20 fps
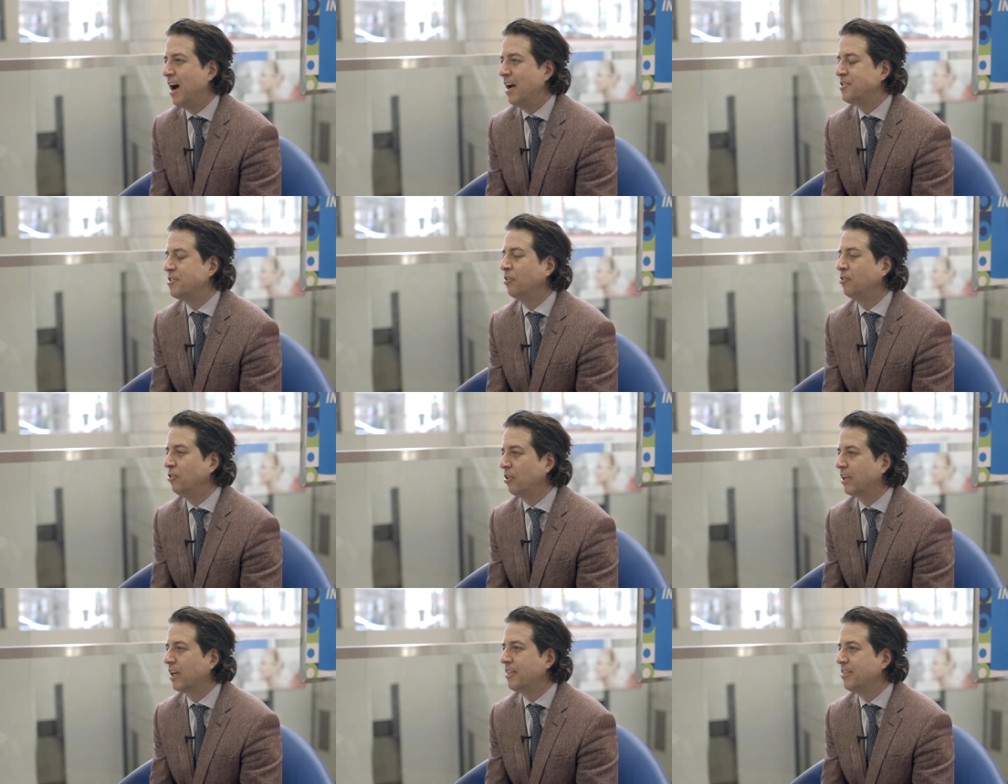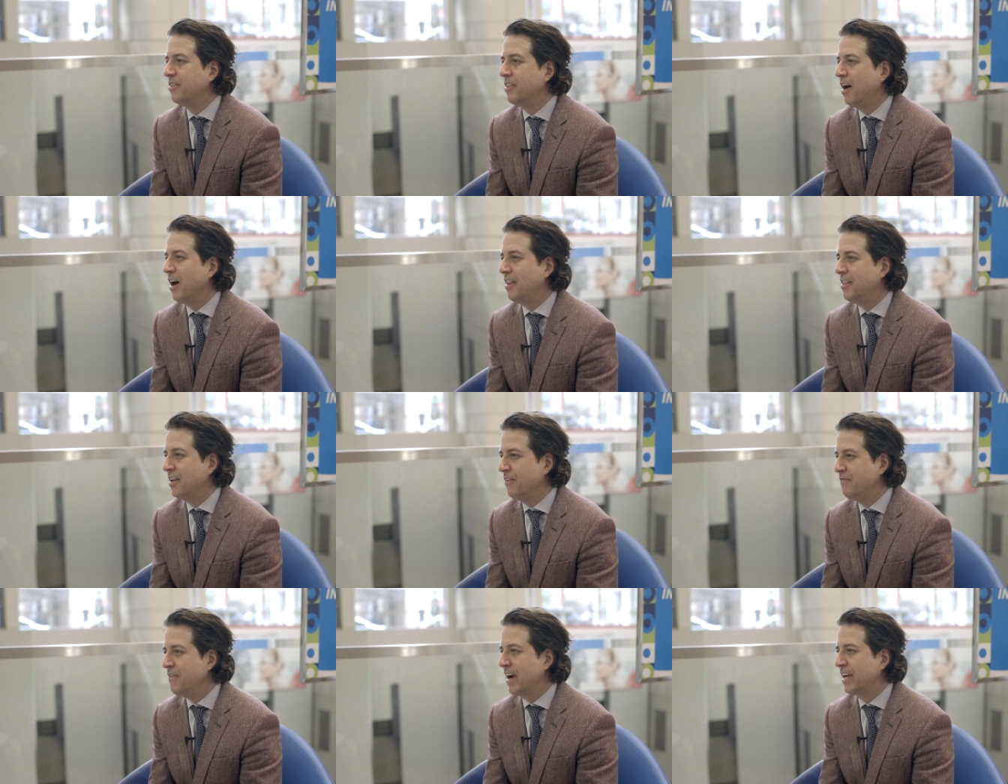to look at
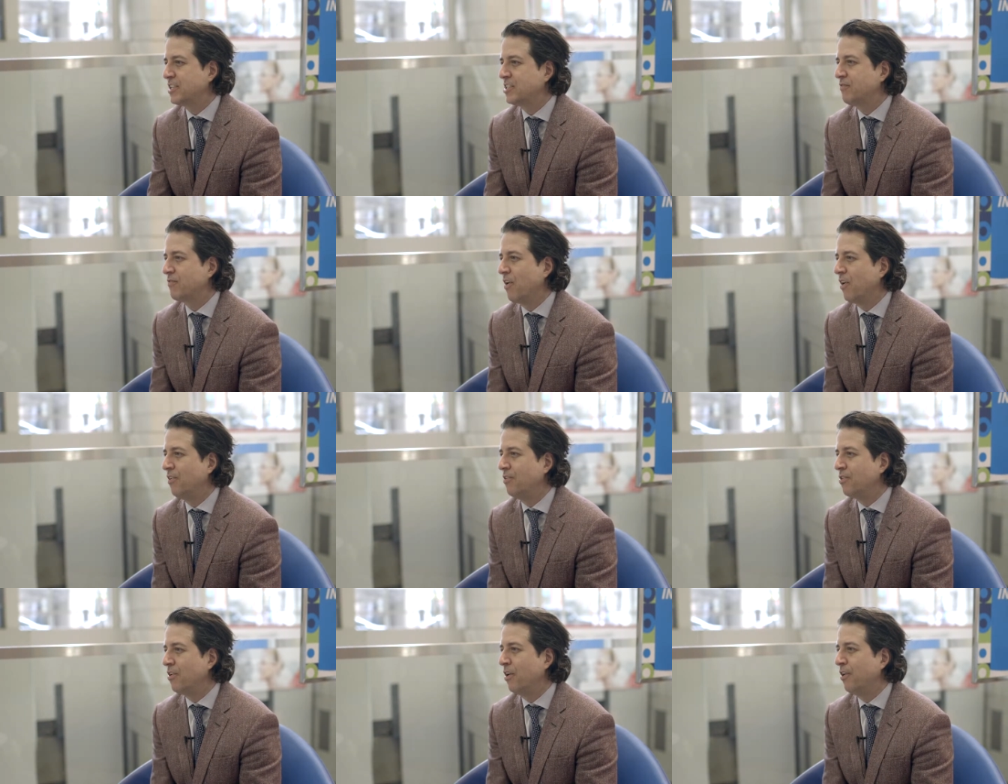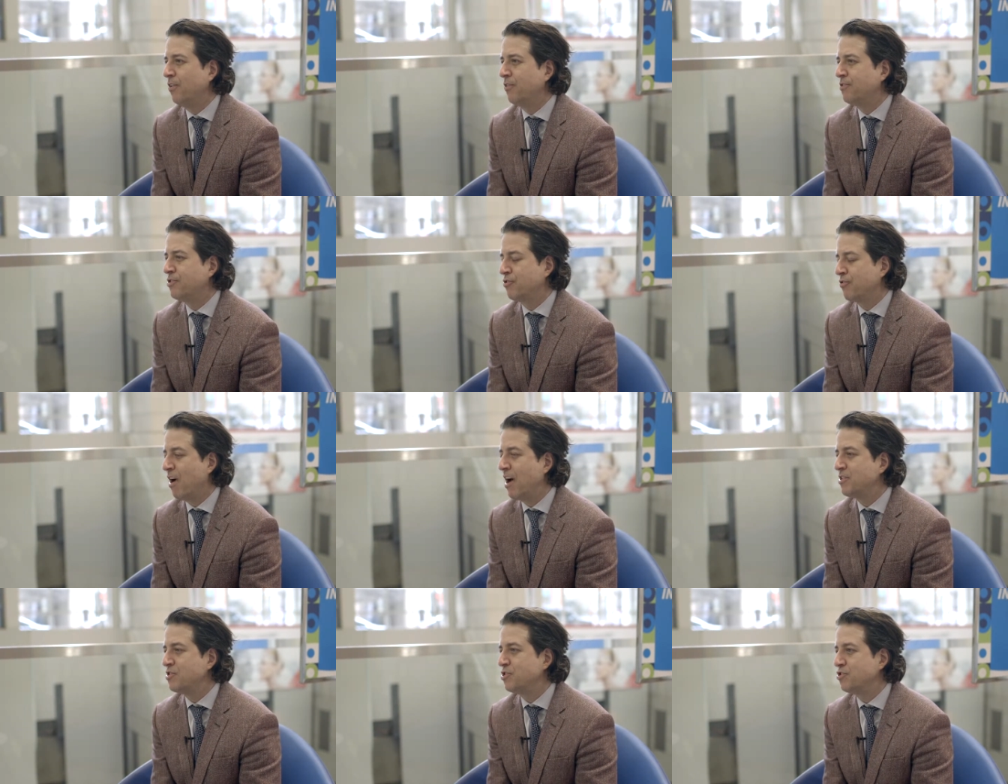the effects of our
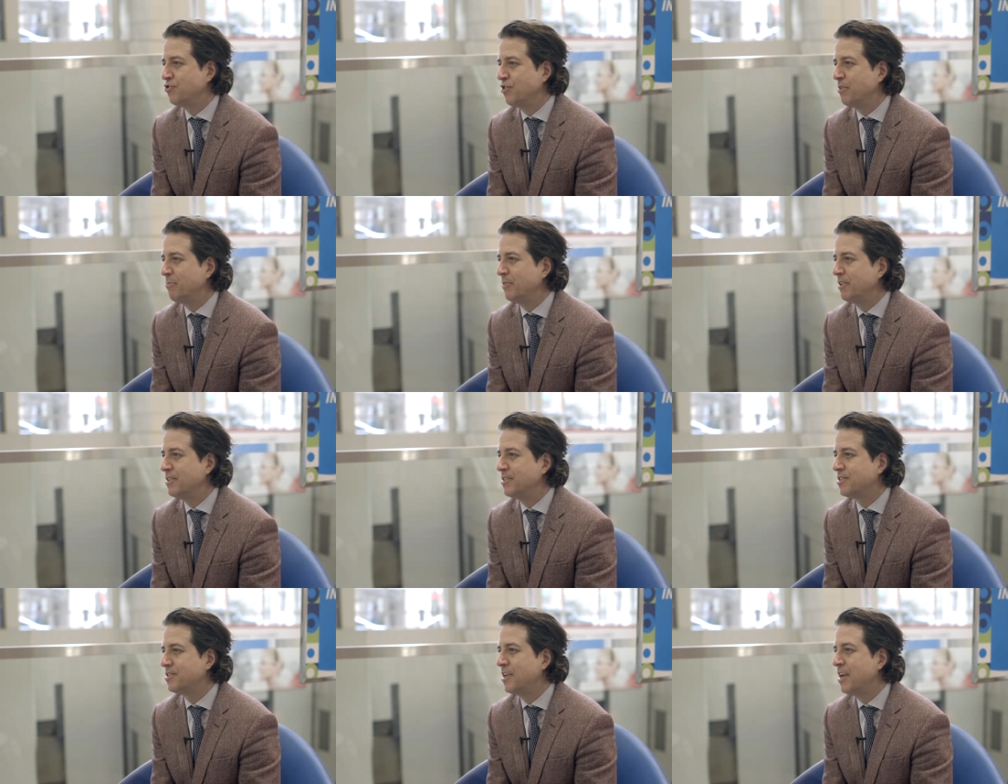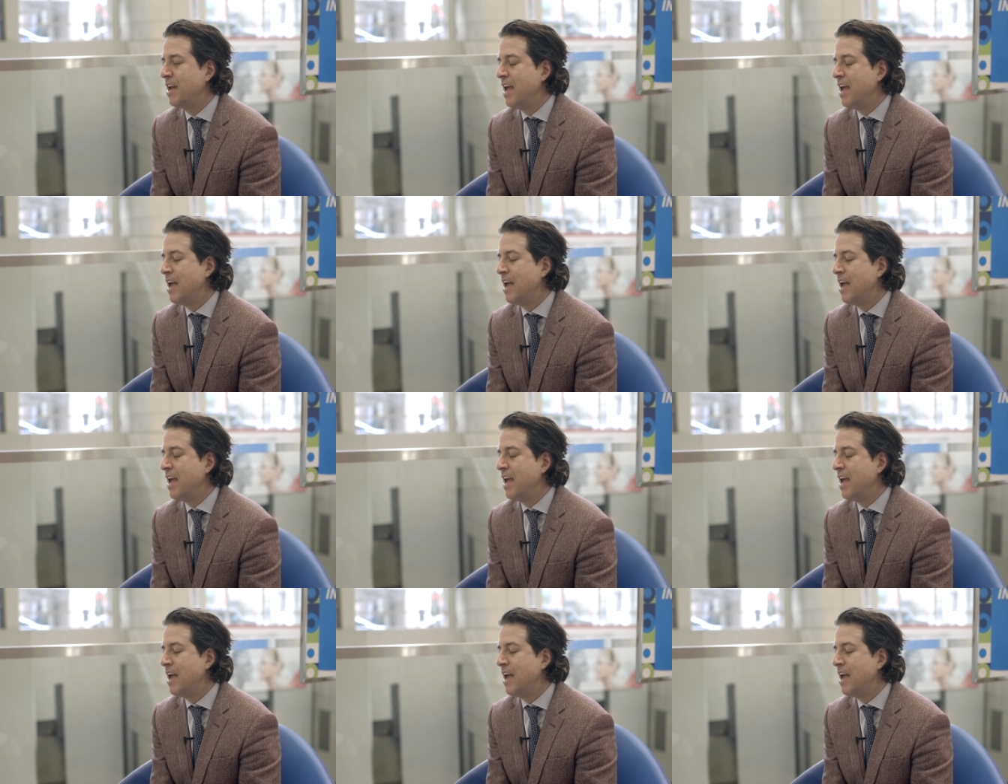psoriasis treatments.